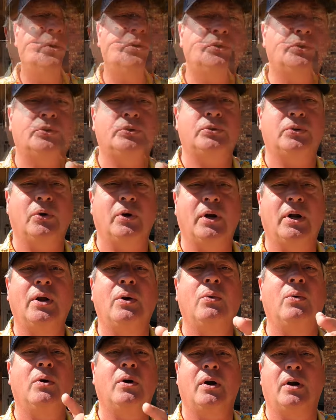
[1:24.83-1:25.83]

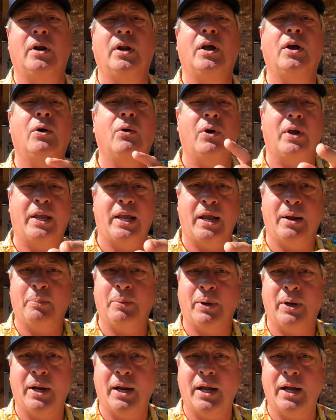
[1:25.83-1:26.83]
Shortly, we're gonna go
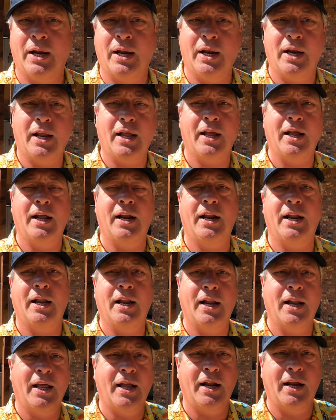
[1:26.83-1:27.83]
camping out at out at
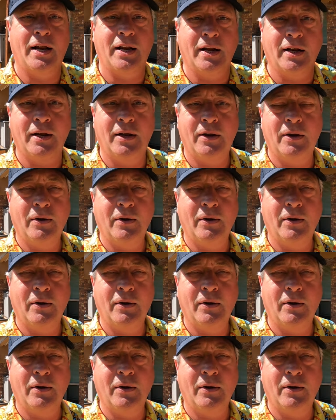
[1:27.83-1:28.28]
Lake